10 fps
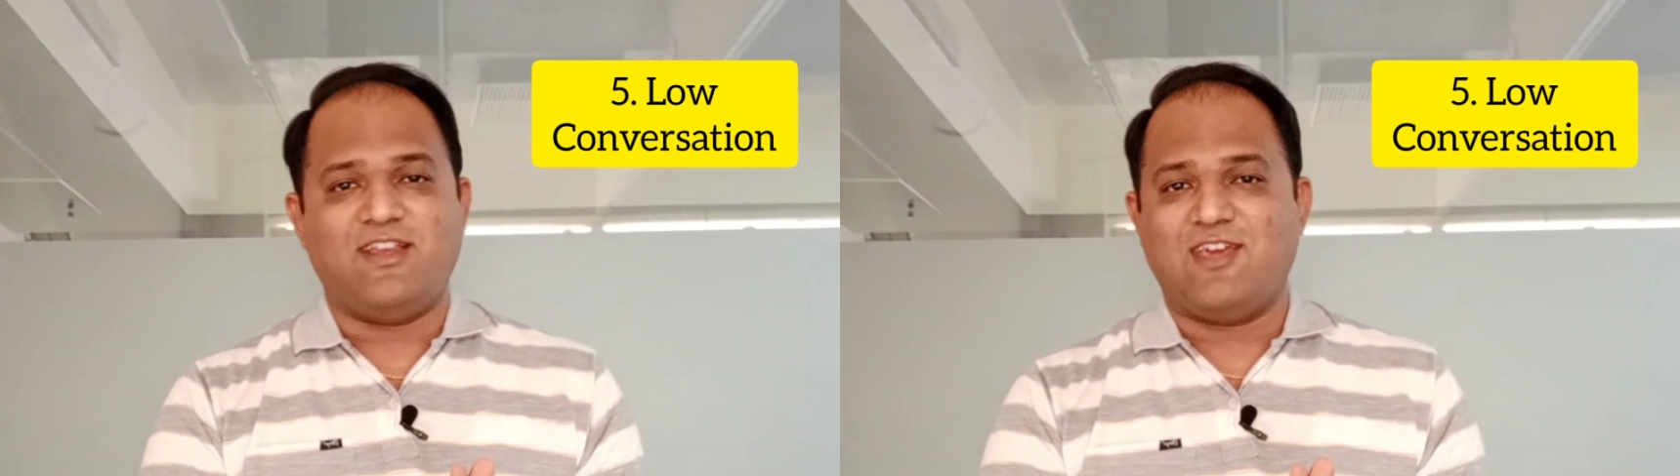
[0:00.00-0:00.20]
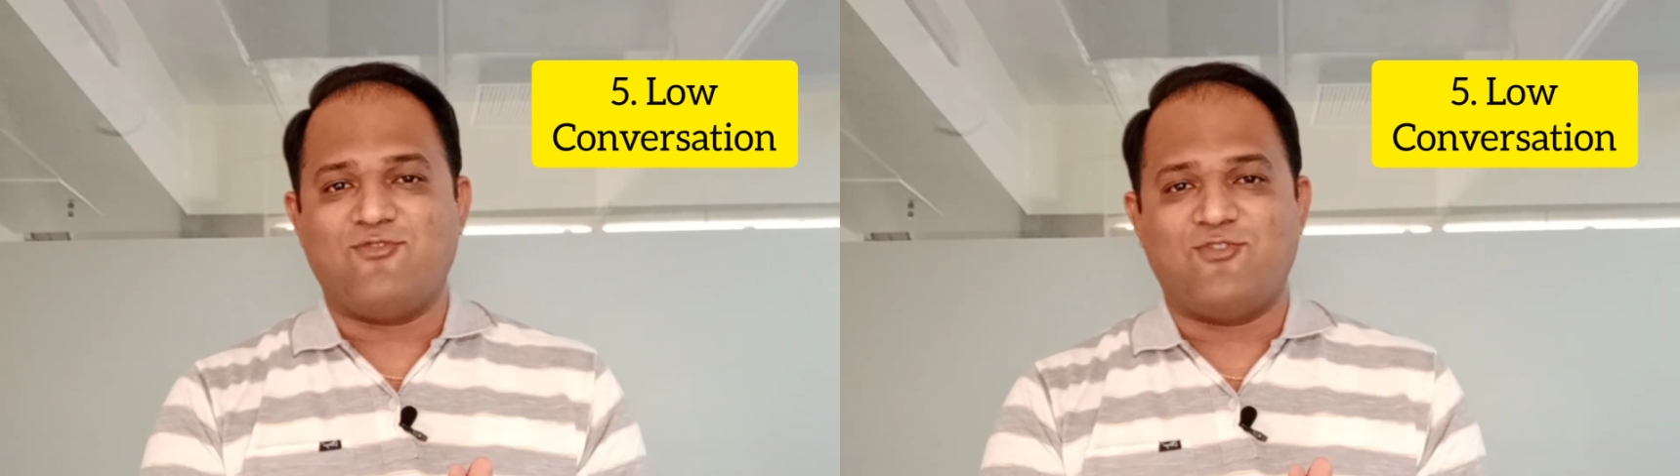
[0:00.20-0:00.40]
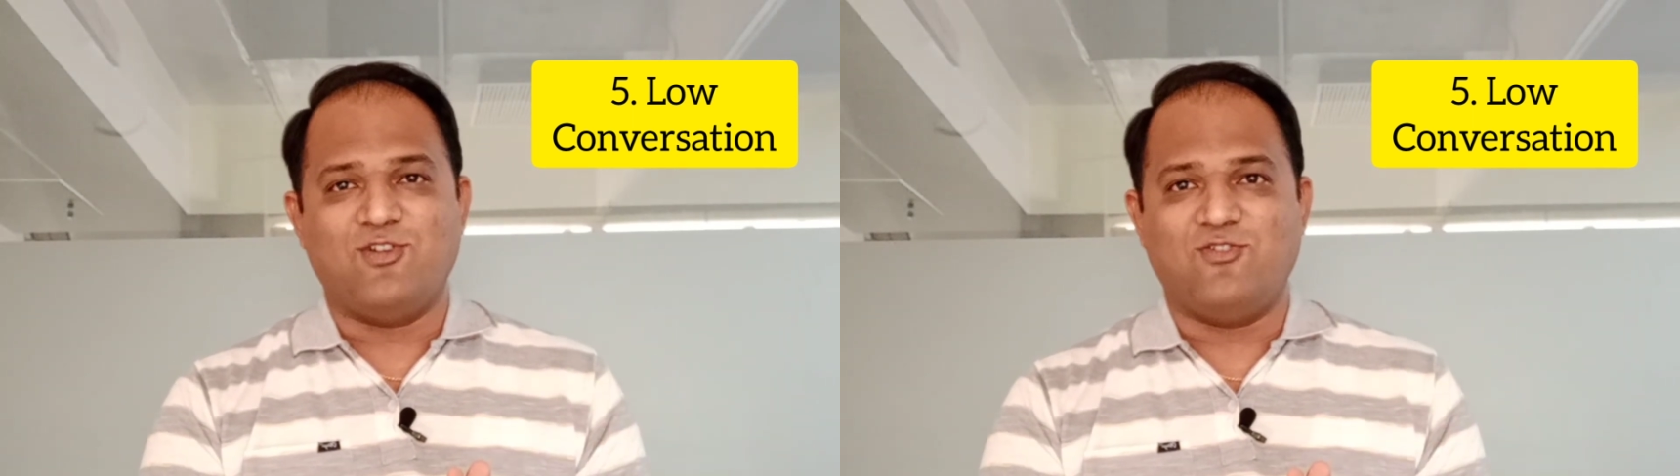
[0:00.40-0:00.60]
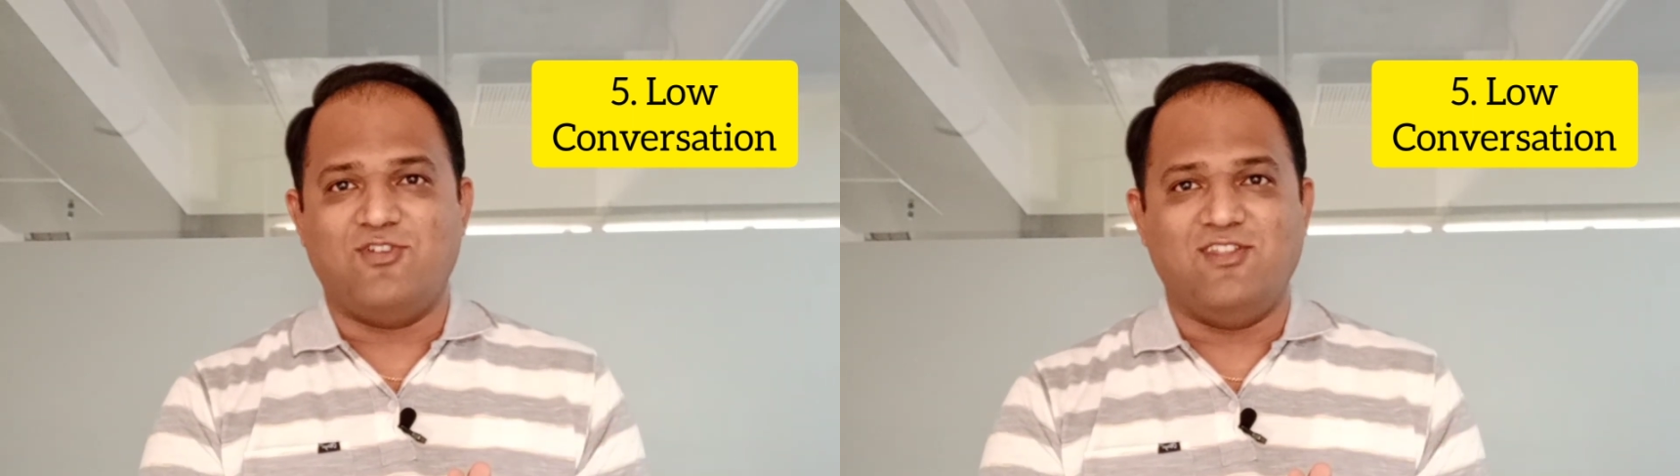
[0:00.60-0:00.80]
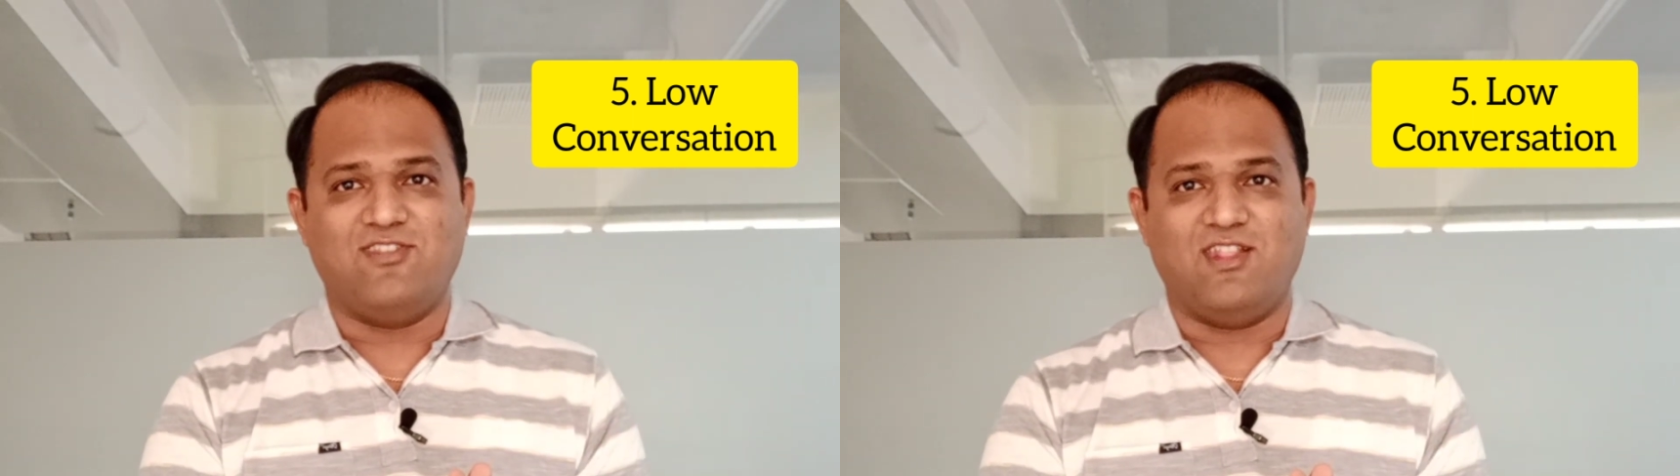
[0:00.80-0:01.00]
time for you to
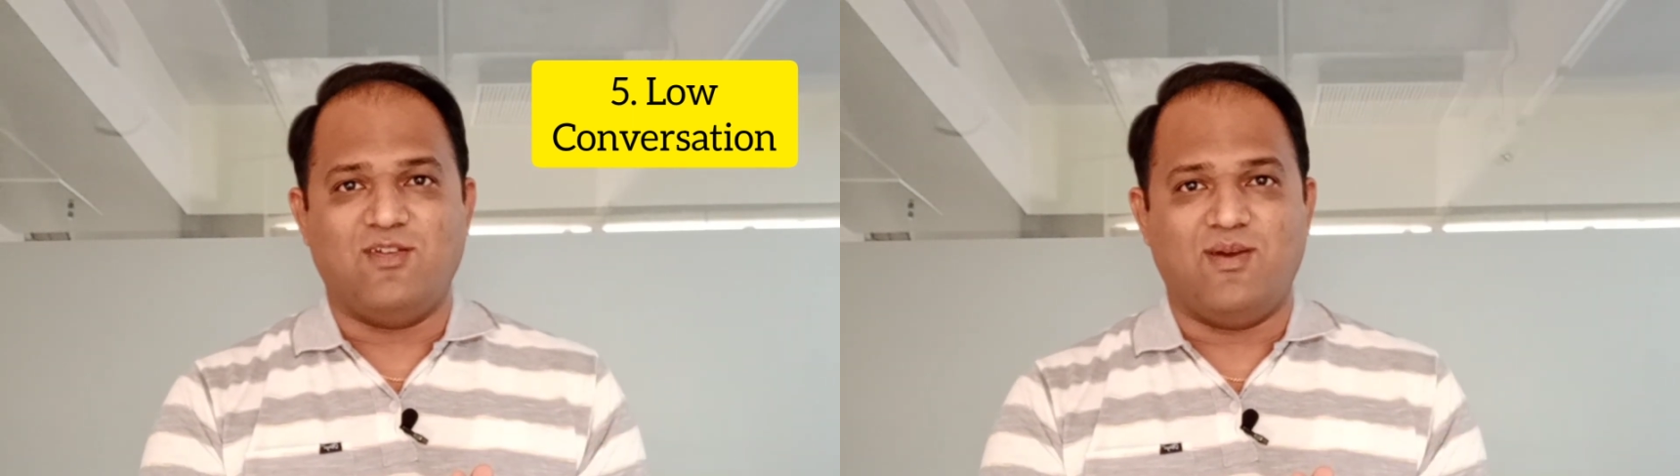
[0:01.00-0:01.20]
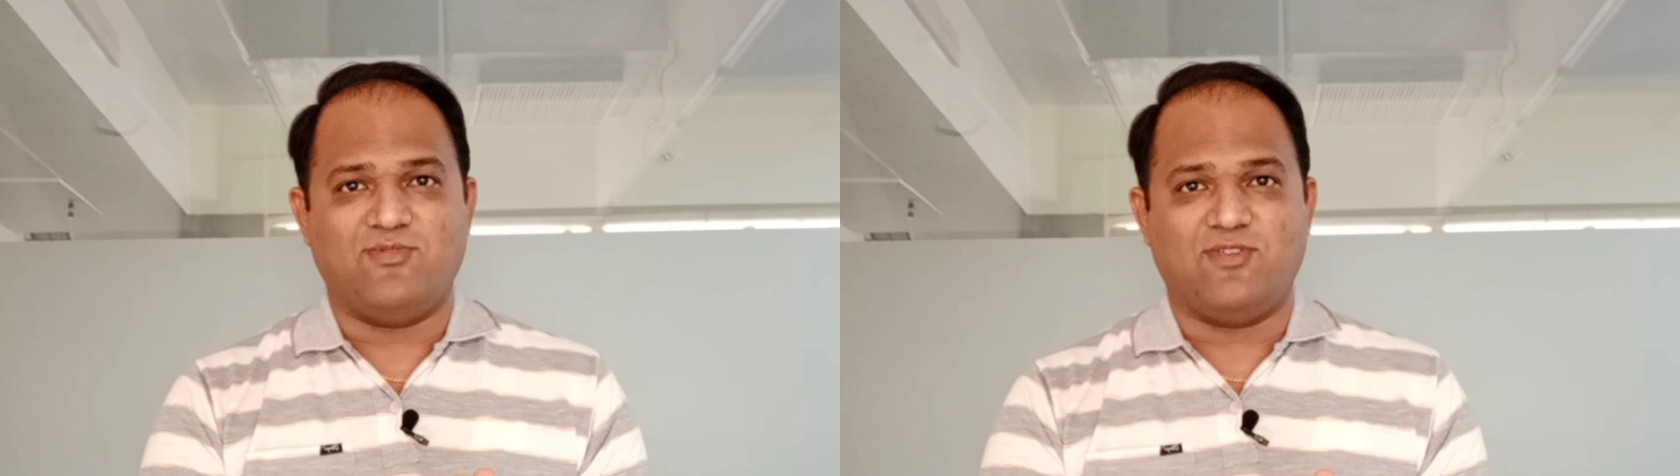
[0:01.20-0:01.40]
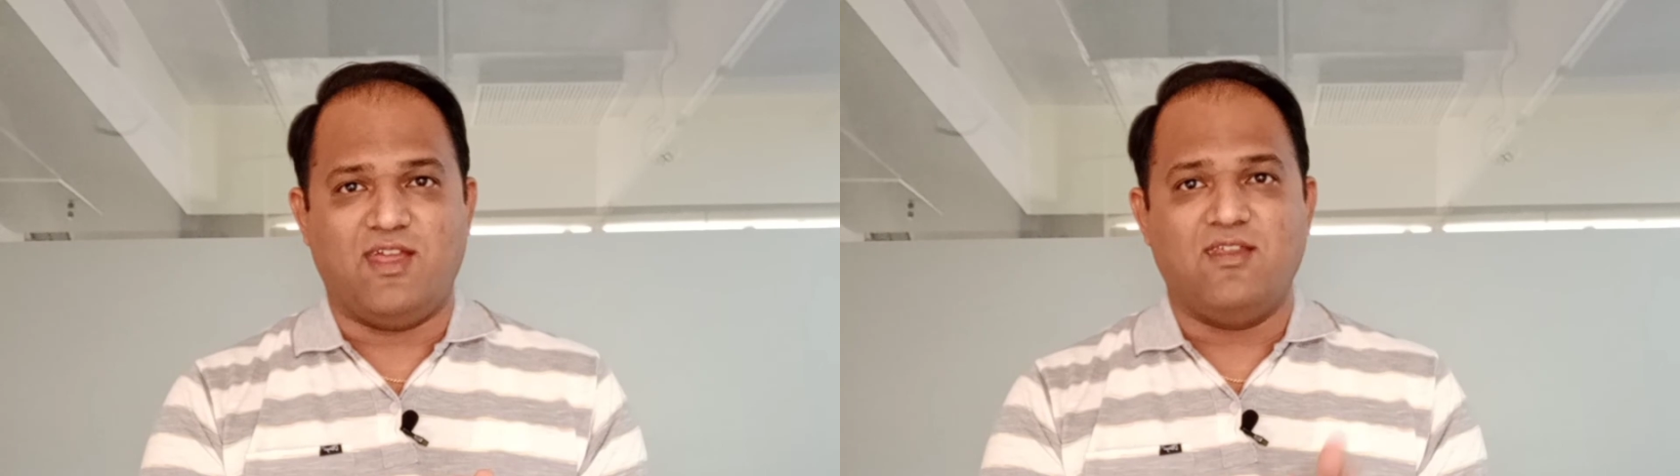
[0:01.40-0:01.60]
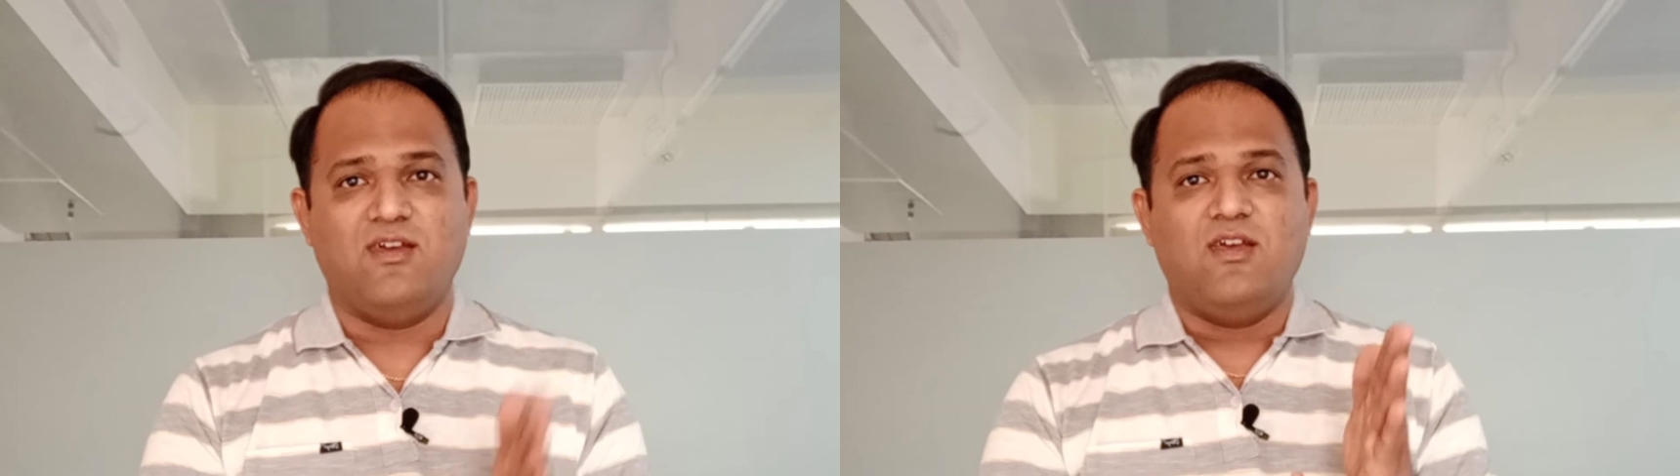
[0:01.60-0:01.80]
redesign the website.